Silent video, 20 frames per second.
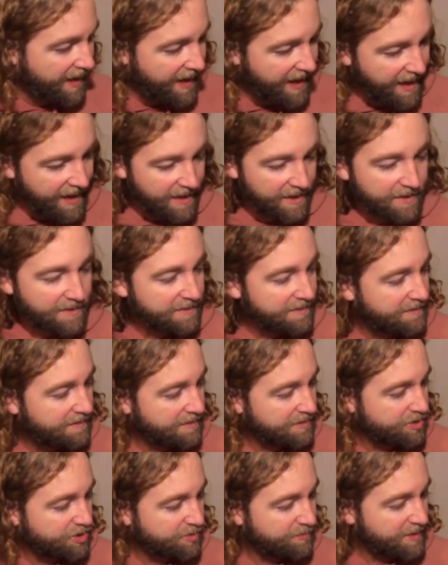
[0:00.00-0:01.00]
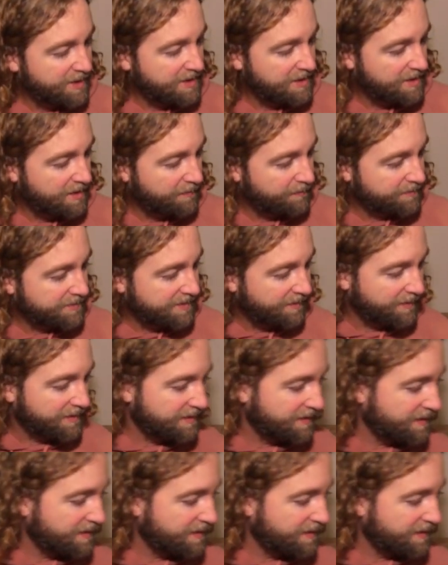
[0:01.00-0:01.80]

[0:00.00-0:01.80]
and the Smedium, something